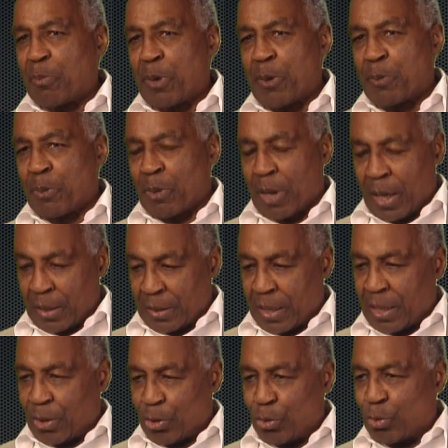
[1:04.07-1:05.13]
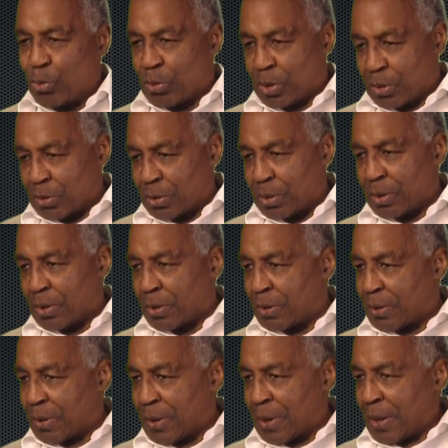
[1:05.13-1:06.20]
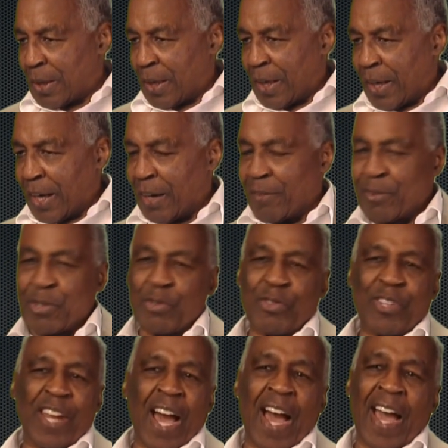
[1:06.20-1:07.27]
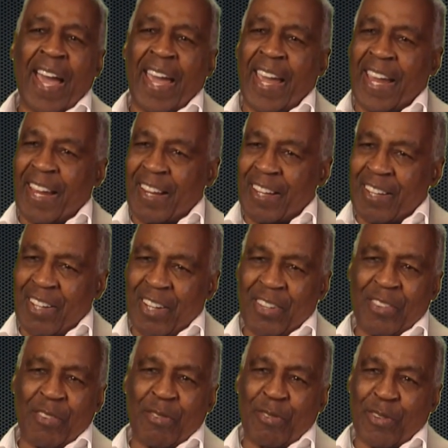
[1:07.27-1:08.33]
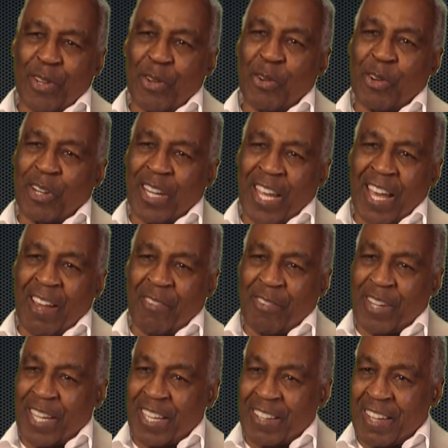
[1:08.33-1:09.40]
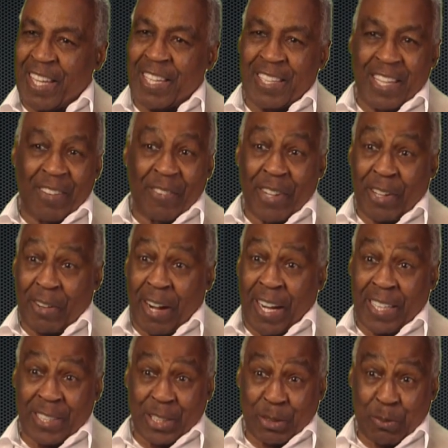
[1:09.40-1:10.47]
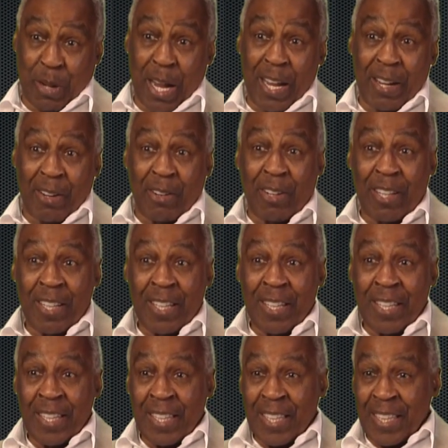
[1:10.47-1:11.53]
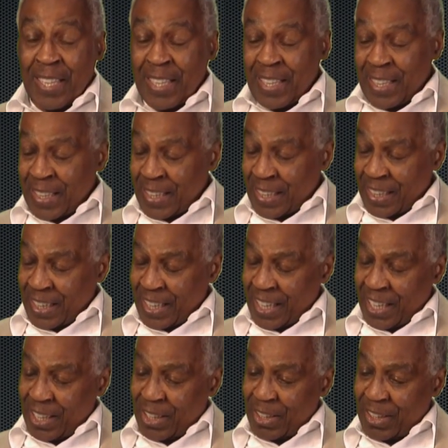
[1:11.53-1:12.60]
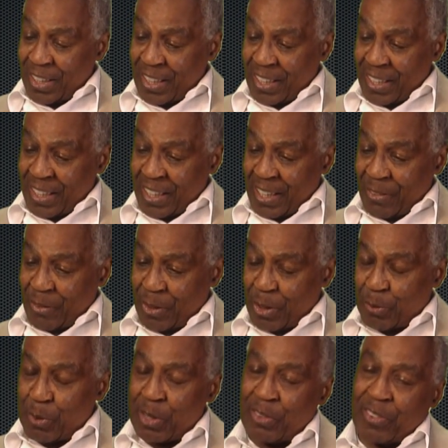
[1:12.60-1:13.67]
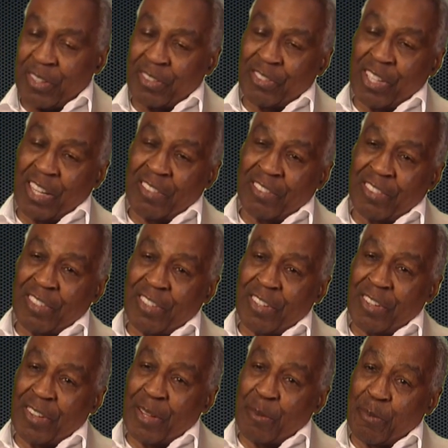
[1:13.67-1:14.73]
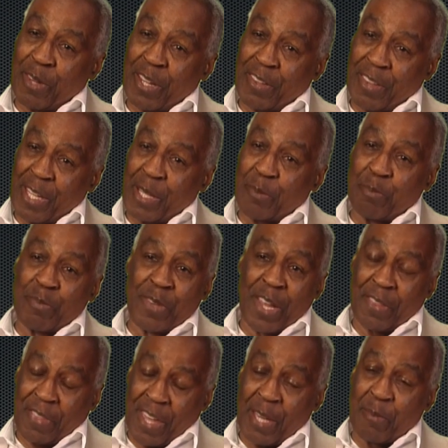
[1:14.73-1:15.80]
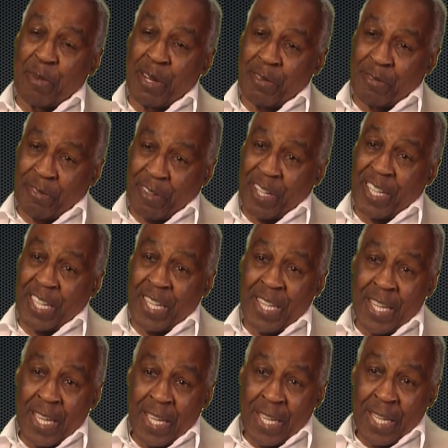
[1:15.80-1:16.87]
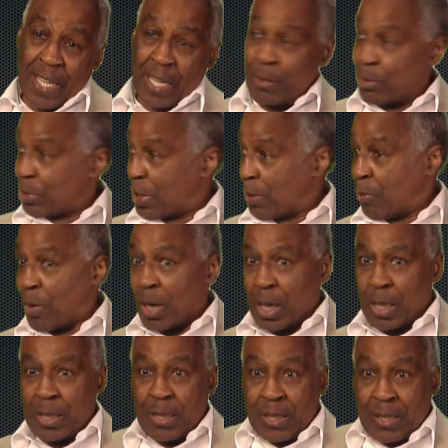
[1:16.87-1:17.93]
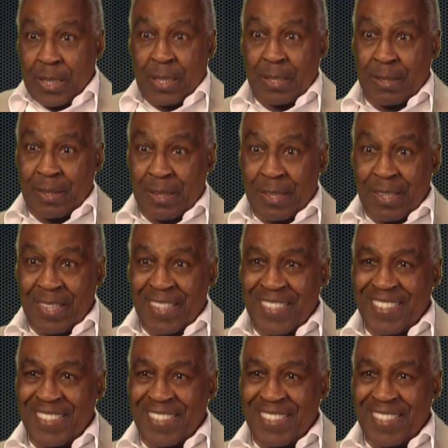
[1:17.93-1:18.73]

people like that who could uh, have you dying on the floor laughing, and they'd never crack a smile. And if it had been suggested to them that they'd, that they'd been funny, they would say, "What? I didn't say anything."